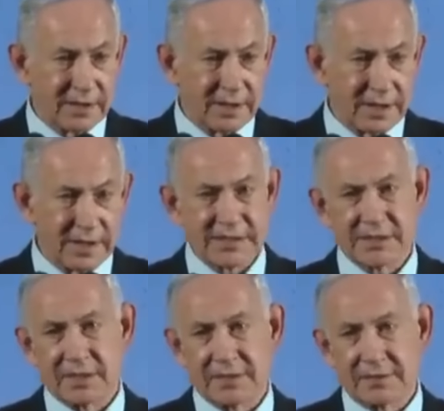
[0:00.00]
And that's
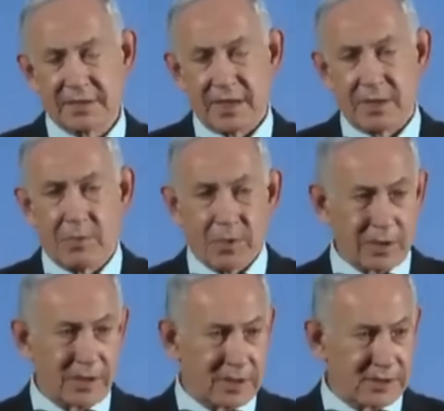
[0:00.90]
a
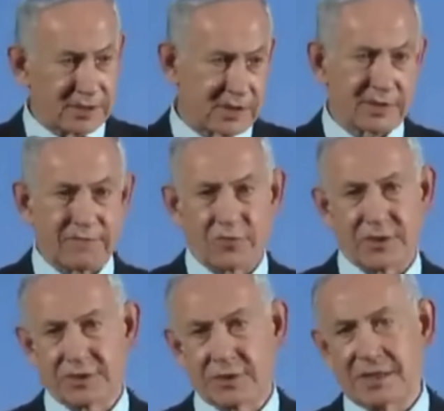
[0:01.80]
moral injunction for
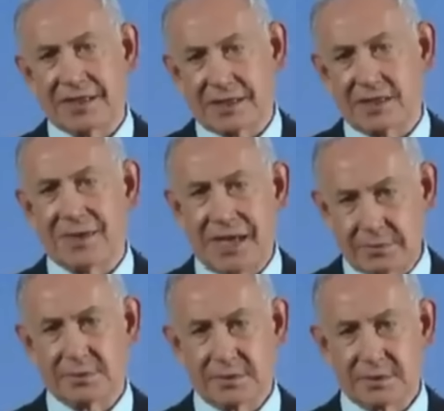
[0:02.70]
us to get them
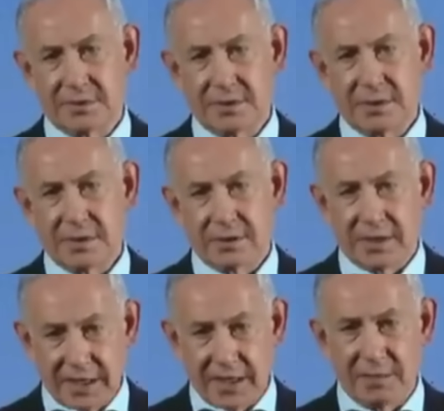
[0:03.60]
out, to
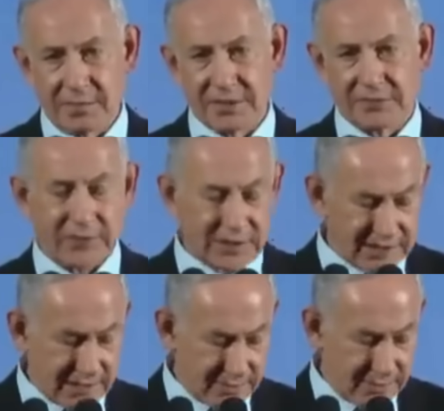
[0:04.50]
get him and his friends
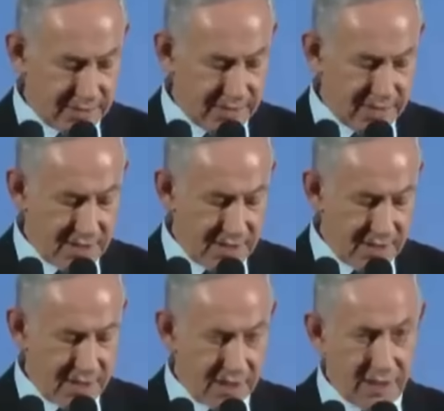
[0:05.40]
out.
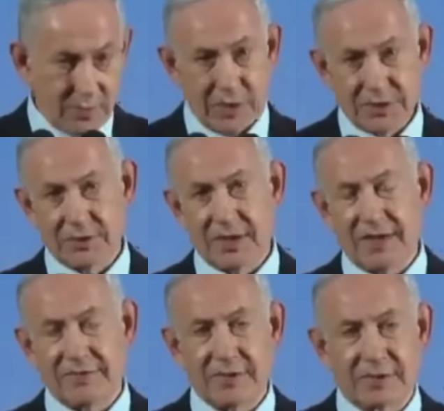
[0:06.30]
And we also
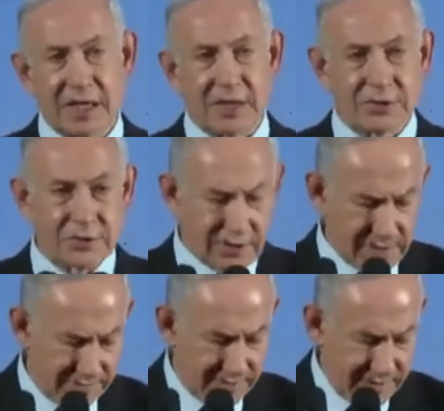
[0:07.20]
have here Tal
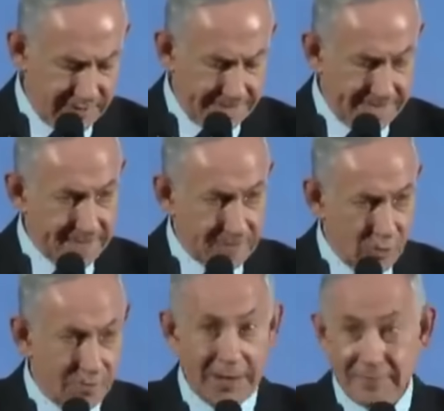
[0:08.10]
Shoham,
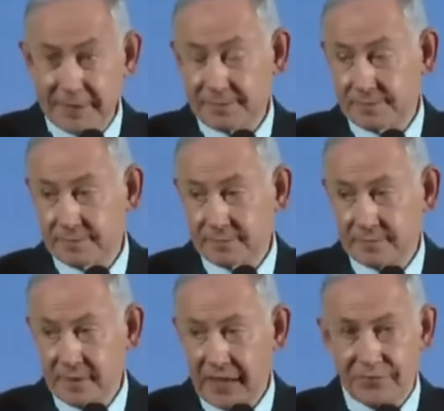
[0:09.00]
whom I met
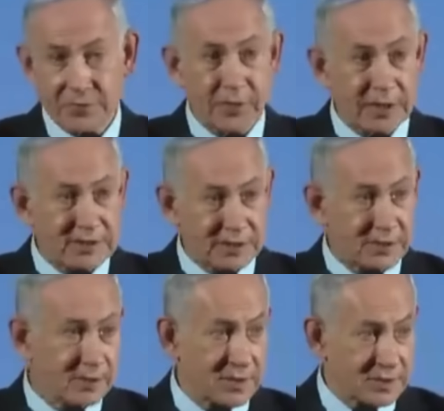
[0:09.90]
after we
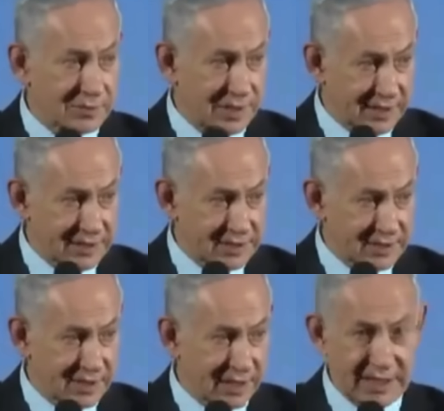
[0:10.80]
secured his release
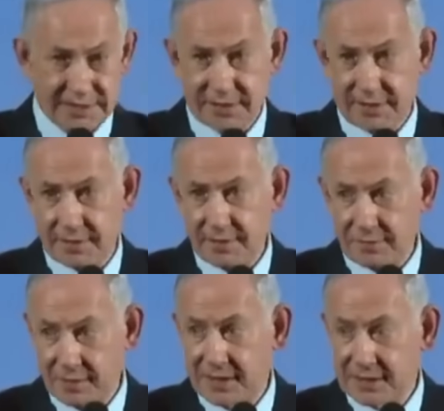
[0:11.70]
in the last
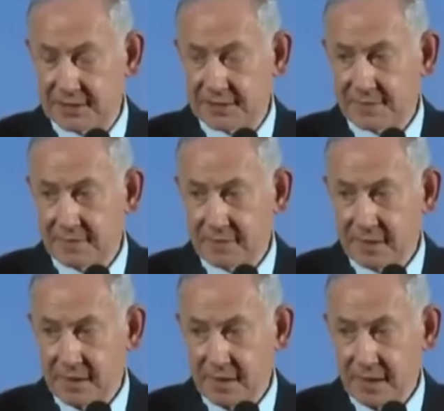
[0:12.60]
release.
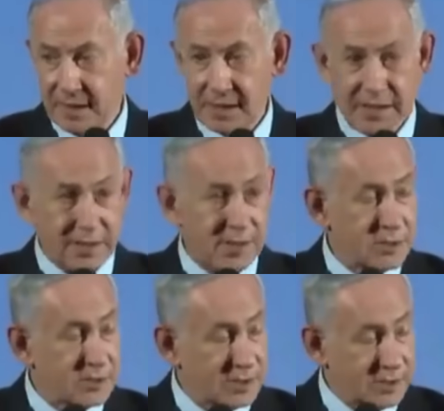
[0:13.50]
And he
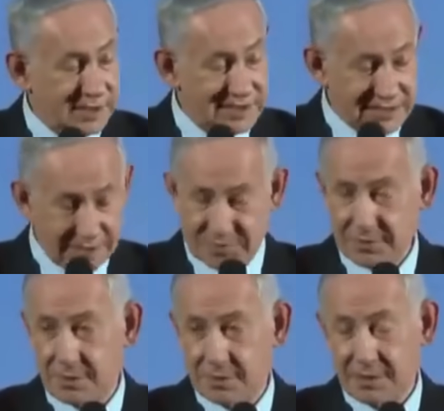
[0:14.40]
showed exceptional